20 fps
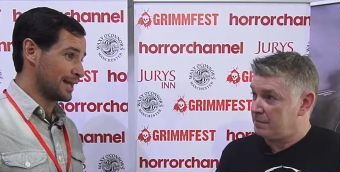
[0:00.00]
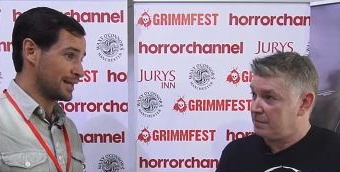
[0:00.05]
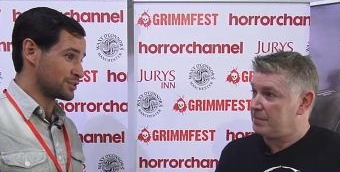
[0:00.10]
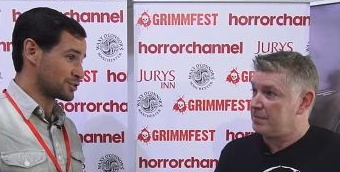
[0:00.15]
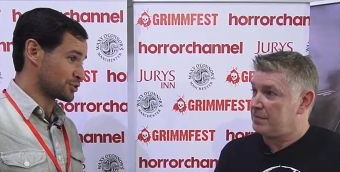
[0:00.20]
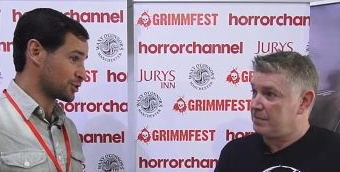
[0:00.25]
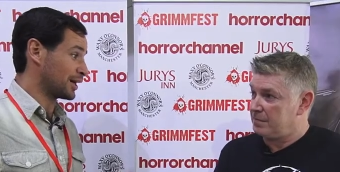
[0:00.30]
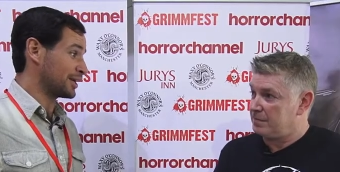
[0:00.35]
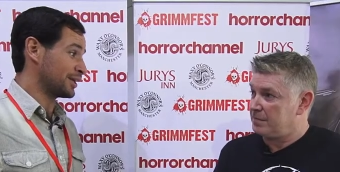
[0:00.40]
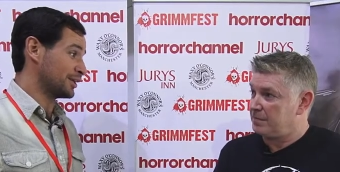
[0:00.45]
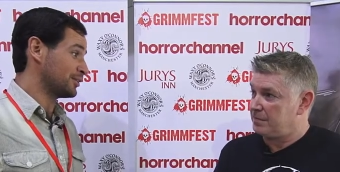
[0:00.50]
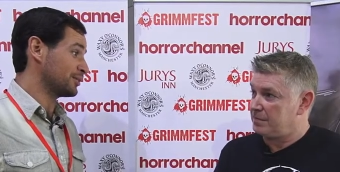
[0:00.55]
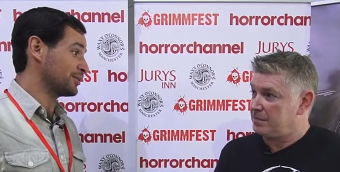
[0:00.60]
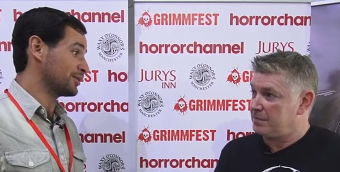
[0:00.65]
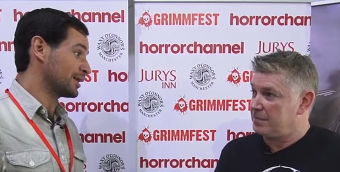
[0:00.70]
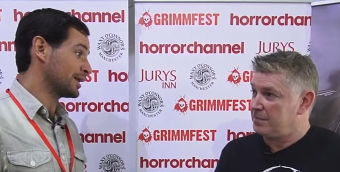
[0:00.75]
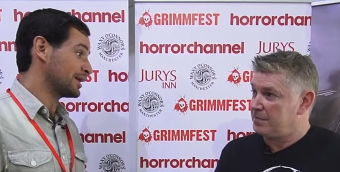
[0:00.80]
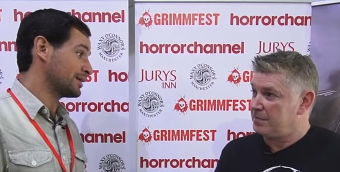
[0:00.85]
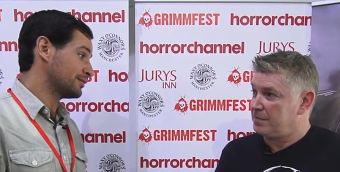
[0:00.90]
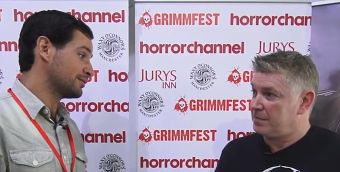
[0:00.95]
Speaker 1: let's try to do
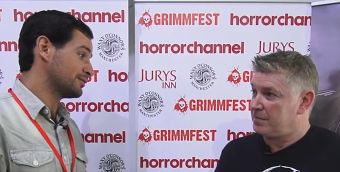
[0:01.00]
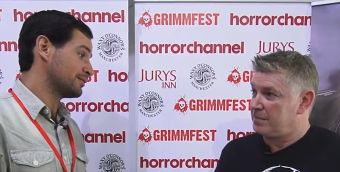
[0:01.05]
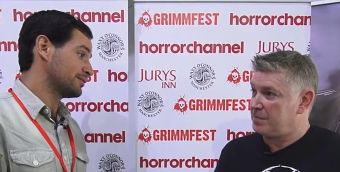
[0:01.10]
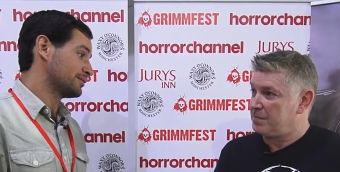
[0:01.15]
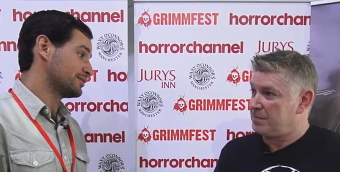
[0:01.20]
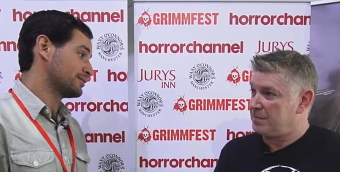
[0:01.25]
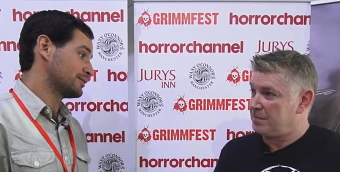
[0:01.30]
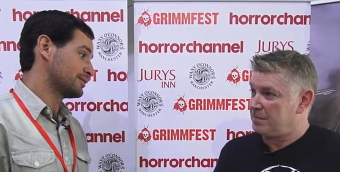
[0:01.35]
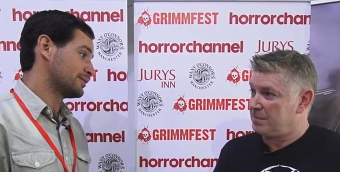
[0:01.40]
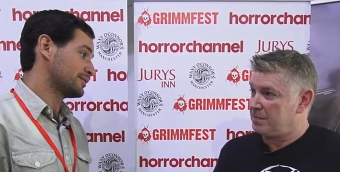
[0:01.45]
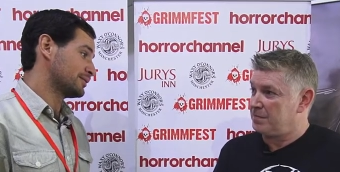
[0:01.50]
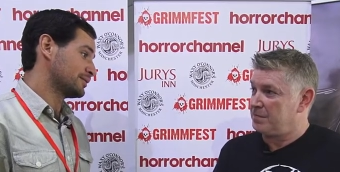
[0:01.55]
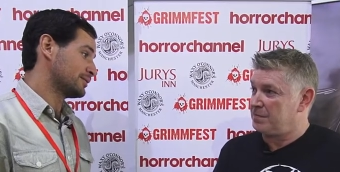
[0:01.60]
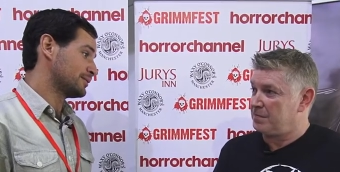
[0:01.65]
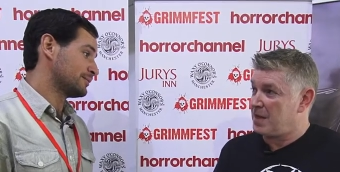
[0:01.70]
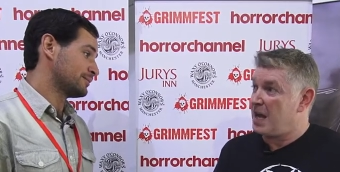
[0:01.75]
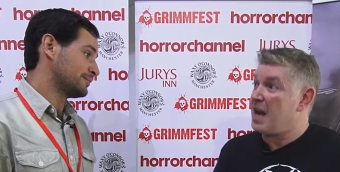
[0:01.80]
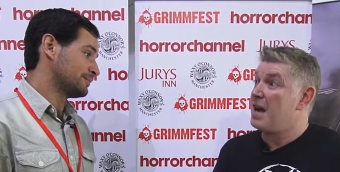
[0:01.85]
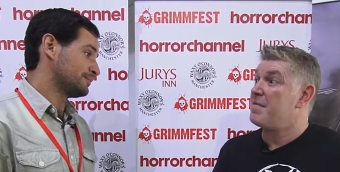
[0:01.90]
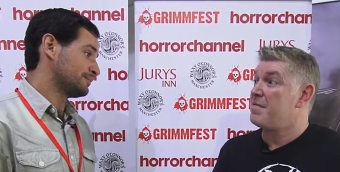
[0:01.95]
that.
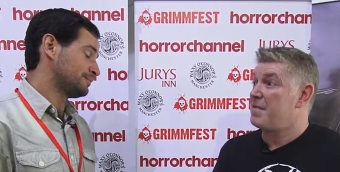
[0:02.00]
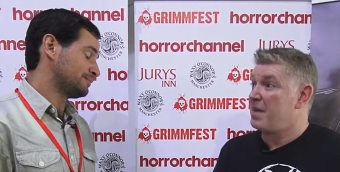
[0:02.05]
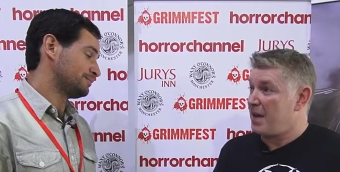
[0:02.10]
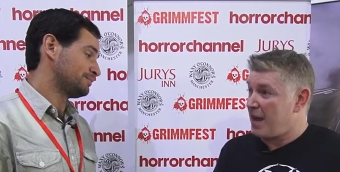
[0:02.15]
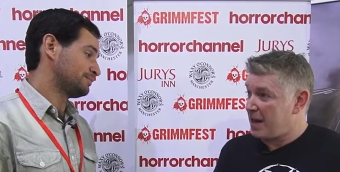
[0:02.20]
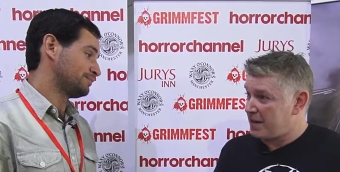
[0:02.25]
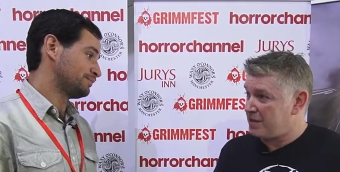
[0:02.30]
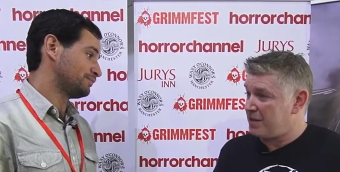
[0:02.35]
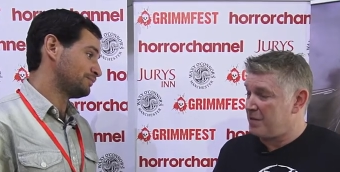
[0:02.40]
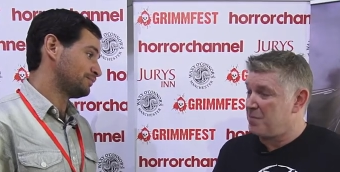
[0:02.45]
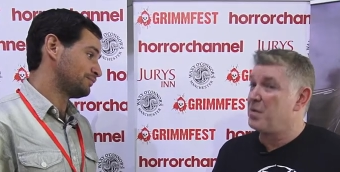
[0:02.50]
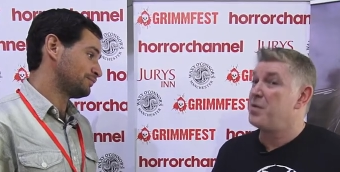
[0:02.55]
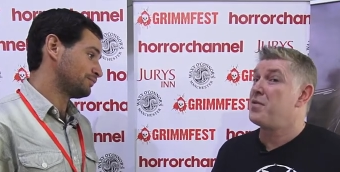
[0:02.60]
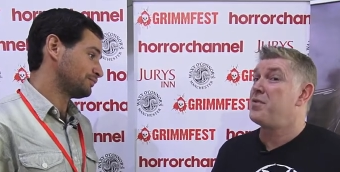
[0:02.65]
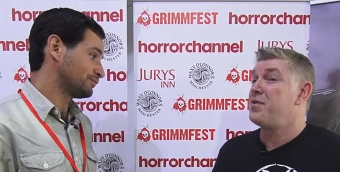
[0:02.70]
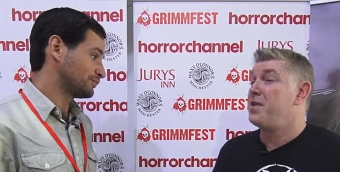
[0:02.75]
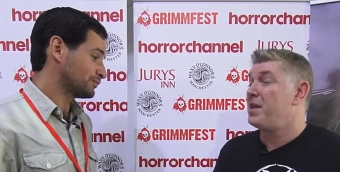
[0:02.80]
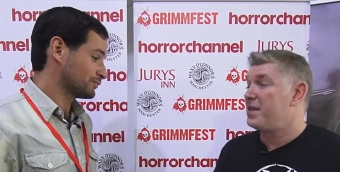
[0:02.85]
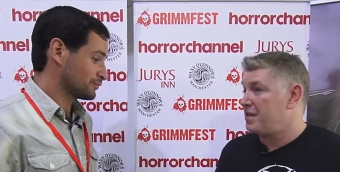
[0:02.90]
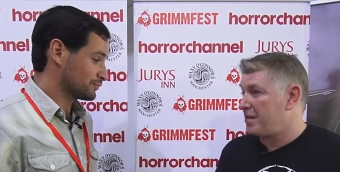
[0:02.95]
Yeah, excellent. Well,
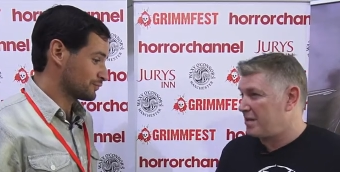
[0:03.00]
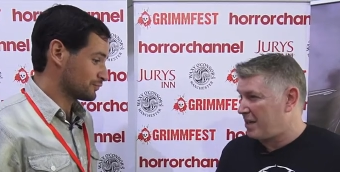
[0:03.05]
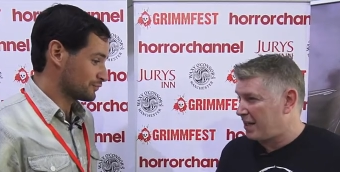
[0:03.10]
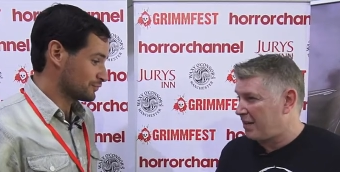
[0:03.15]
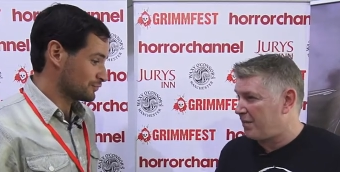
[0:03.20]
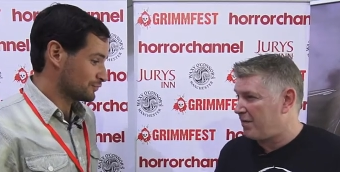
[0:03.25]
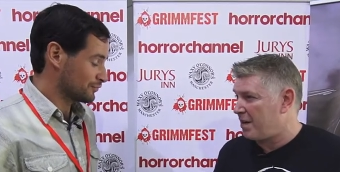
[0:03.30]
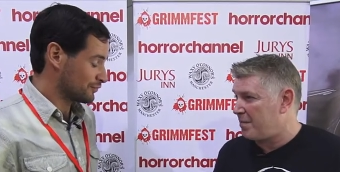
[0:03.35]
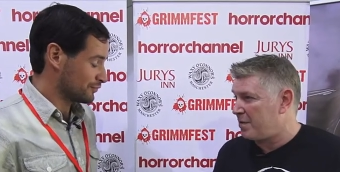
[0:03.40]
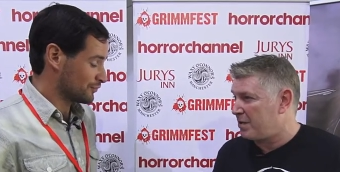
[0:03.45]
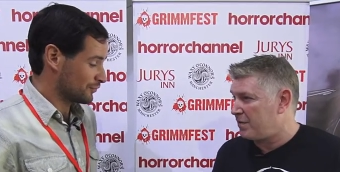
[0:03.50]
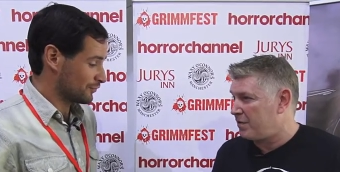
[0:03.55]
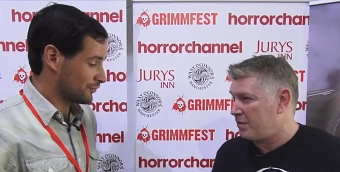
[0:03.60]
listen, thank you very much